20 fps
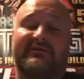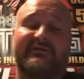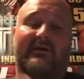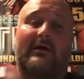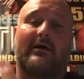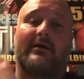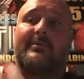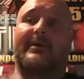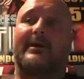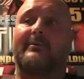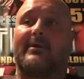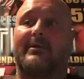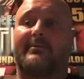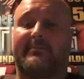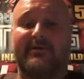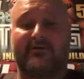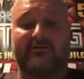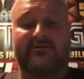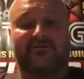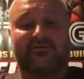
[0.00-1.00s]
how I pay my
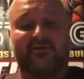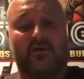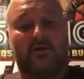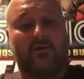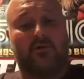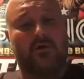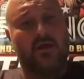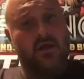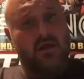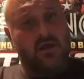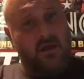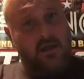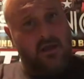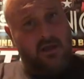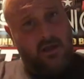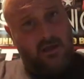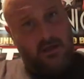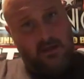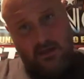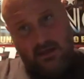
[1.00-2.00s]
bills. So,
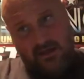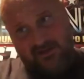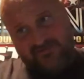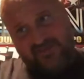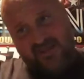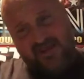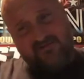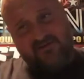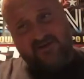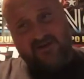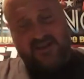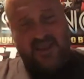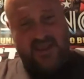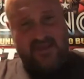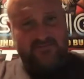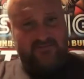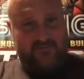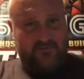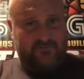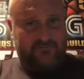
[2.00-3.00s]
us having to
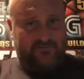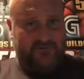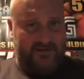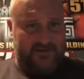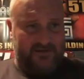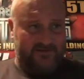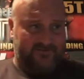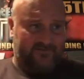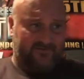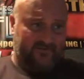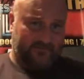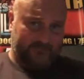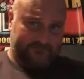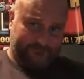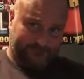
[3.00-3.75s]
cancel events,